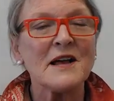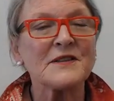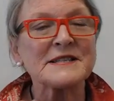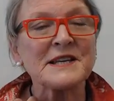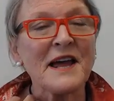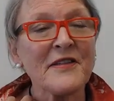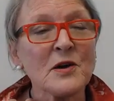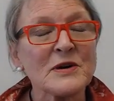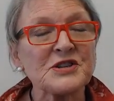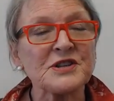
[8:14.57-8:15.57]
There's another
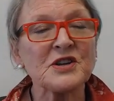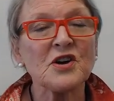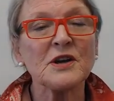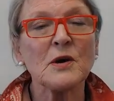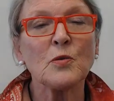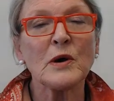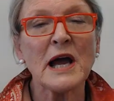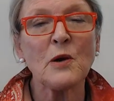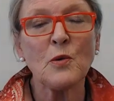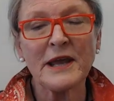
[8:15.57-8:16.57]
question on
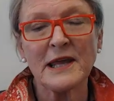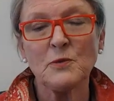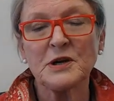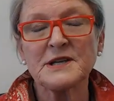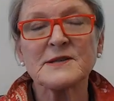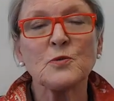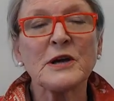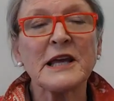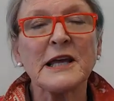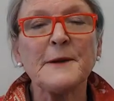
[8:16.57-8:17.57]
a wiki. What is a
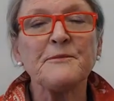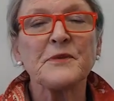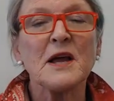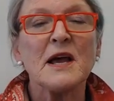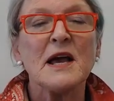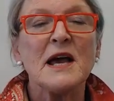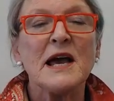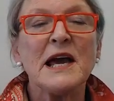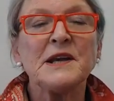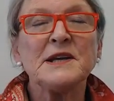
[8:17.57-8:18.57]
wiki?
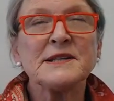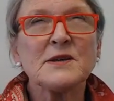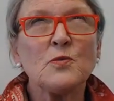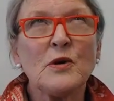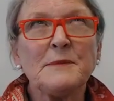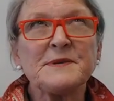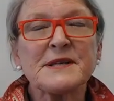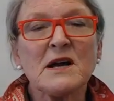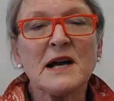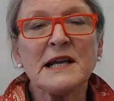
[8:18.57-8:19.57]
And it's a
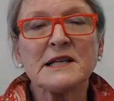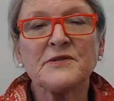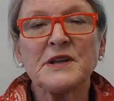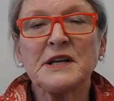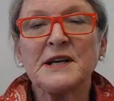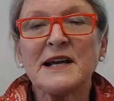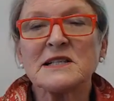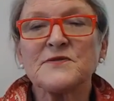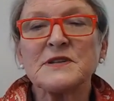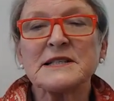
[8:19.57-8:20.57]
website that
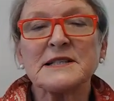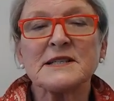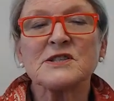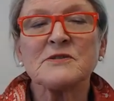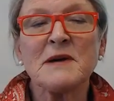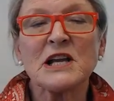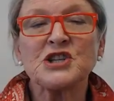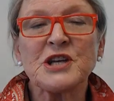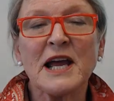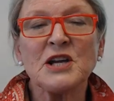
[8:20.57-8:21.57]
allows visitors to make
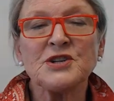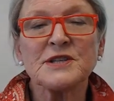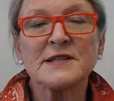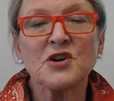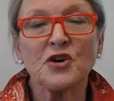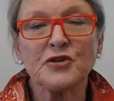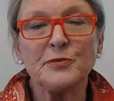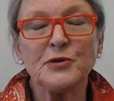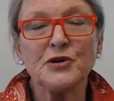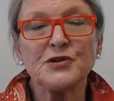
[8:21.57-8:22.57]
changes,
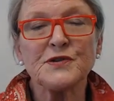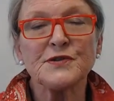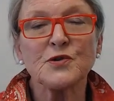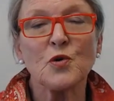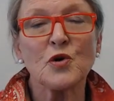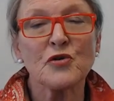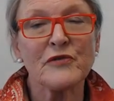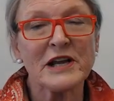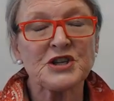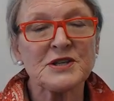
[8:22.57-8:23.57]
contributions, or
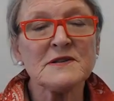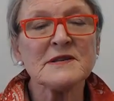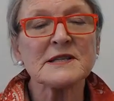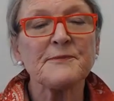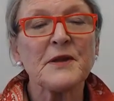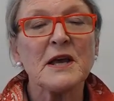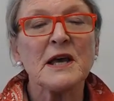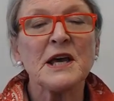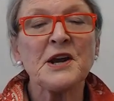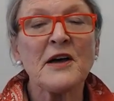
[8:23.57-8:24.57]
corrections.
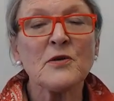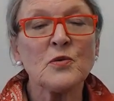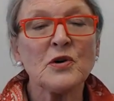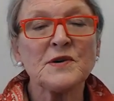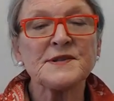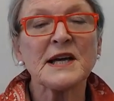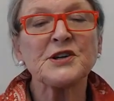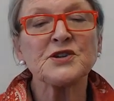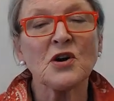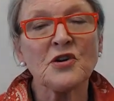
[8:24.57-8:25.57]
In other words, a
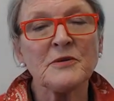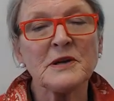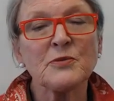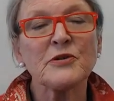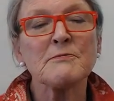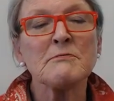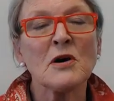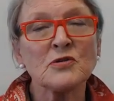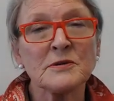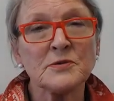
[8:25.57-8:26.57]
document with
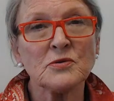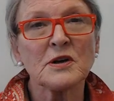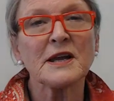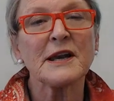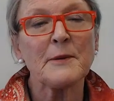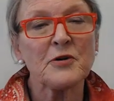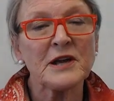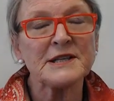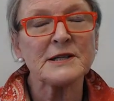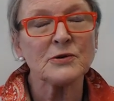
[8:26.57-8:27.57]
multiple
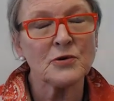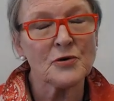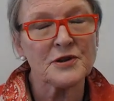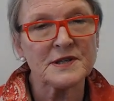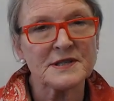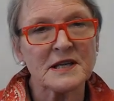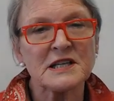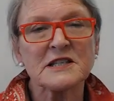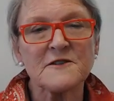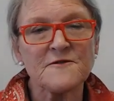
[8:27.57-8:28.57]
collaborating authors,
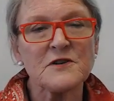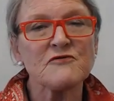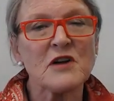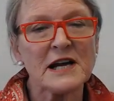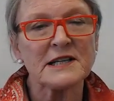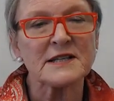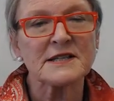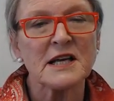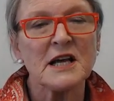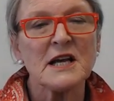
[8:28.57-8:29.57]
different
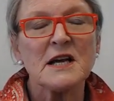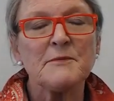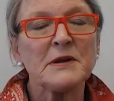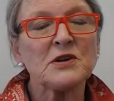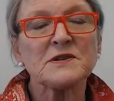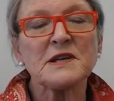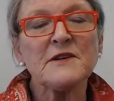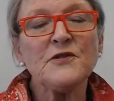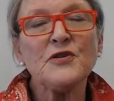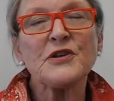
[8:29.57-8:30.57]
writers. Because
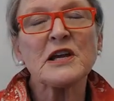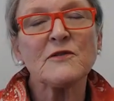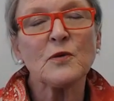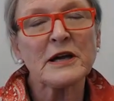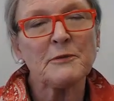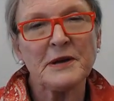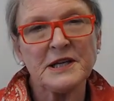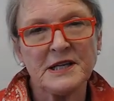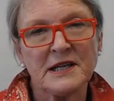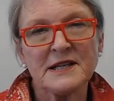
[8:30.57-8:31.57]
if you think of
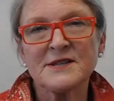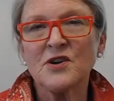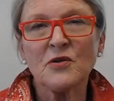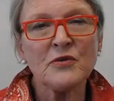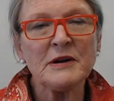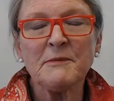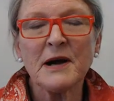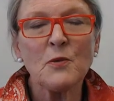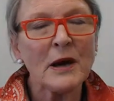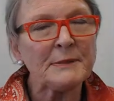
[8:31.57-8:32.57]
Wikipedia, it's not written
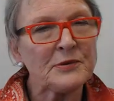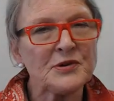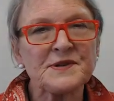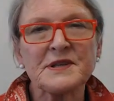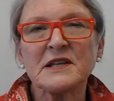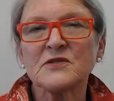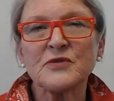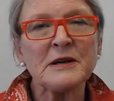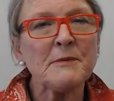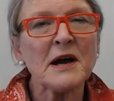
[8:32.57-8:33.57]
by one person, it's
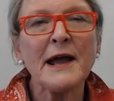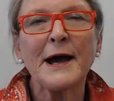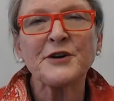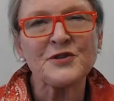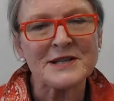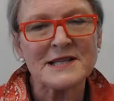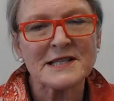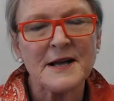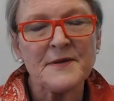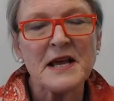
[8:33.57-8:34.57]
written by
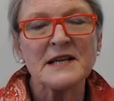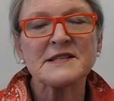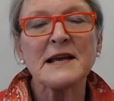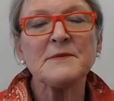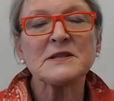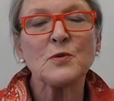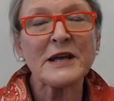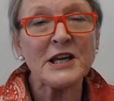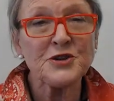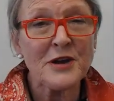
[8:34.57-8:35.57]
hundreds. Same as
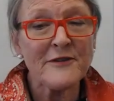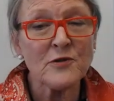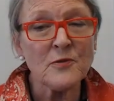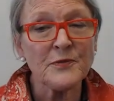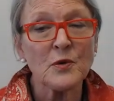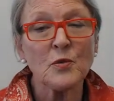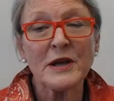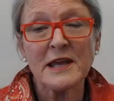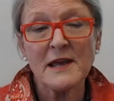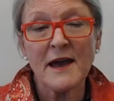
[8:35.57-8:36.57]
WikiTravel,
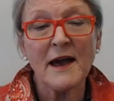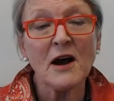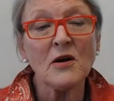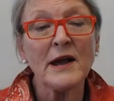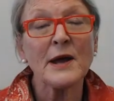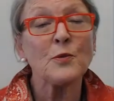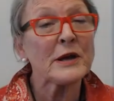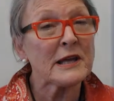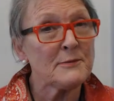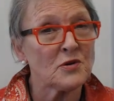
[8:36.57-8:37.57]
WikiHow, and
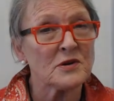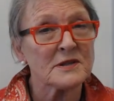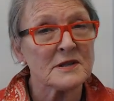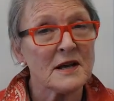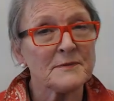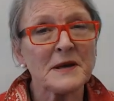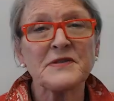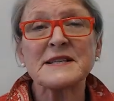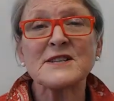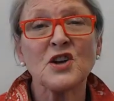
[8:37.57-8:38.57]
Wikibooks, but
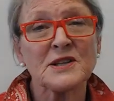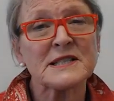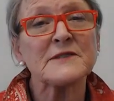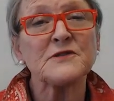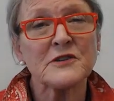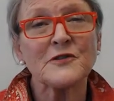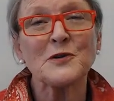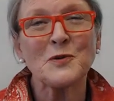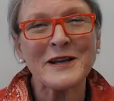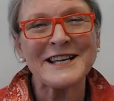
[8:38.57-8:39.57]
there's lots of
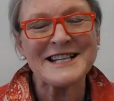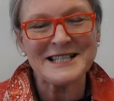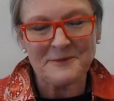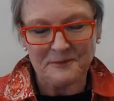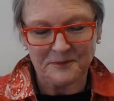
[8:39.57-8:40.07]
different wikis.